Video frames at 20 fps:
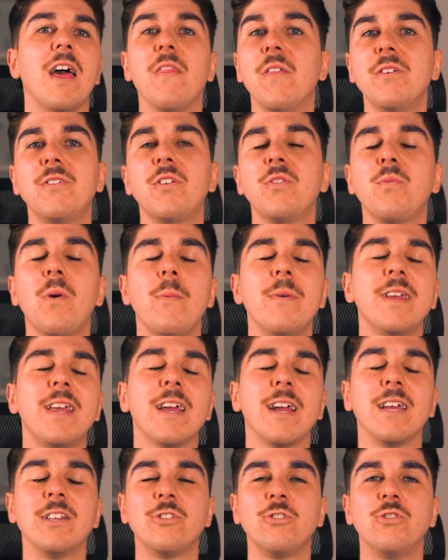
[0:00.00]
And this is where we
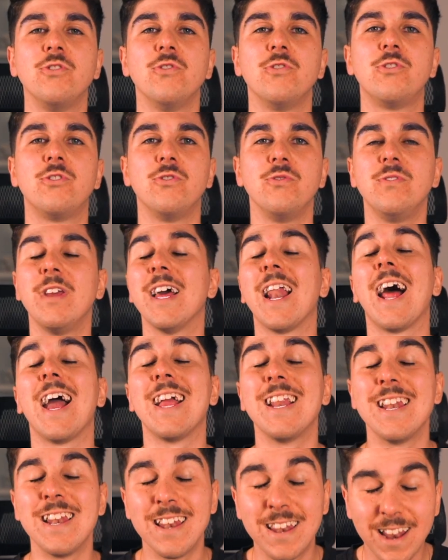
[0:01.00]
get introduced to yet
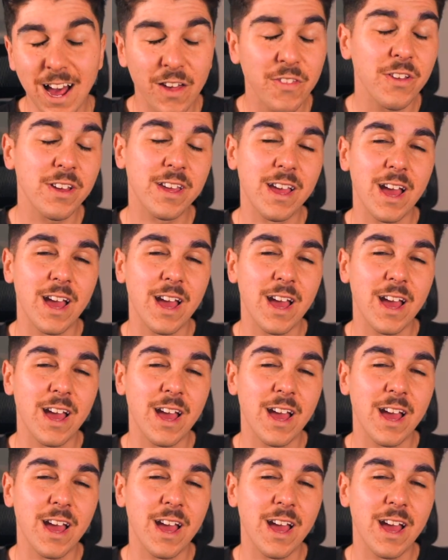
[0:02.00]
another